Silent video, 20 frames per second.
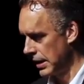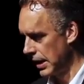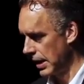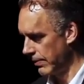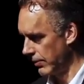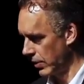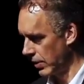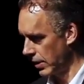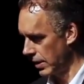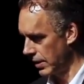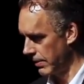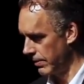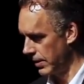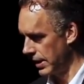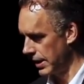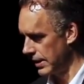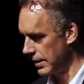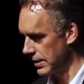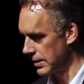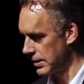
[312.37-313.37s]
I'm not going to
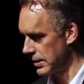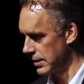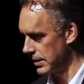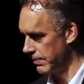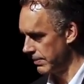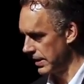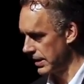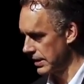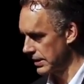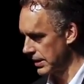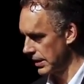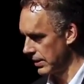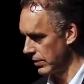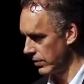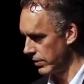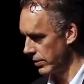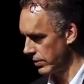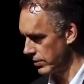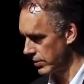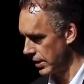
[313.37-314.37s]
buy this because I
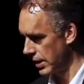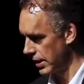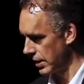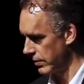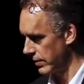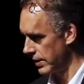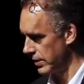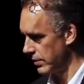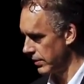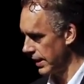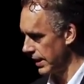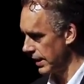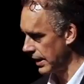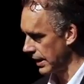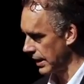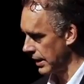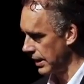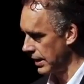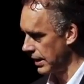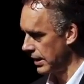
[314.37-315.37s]
know you're trying to quit
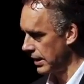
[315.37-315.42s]
drinking.